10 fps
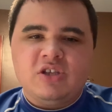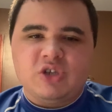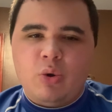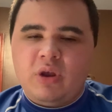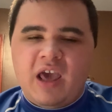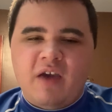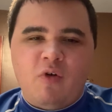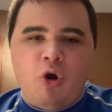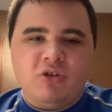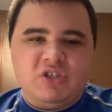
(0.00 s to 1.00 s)
It's going to have
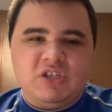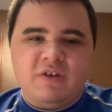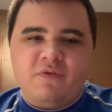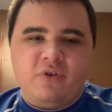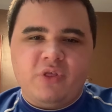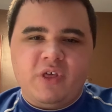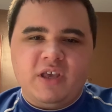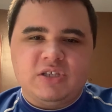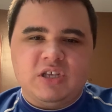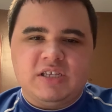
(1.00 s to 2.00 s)
all these different
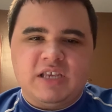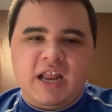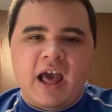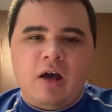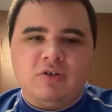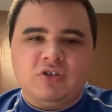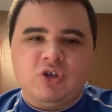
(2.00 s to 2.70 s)
things listed out.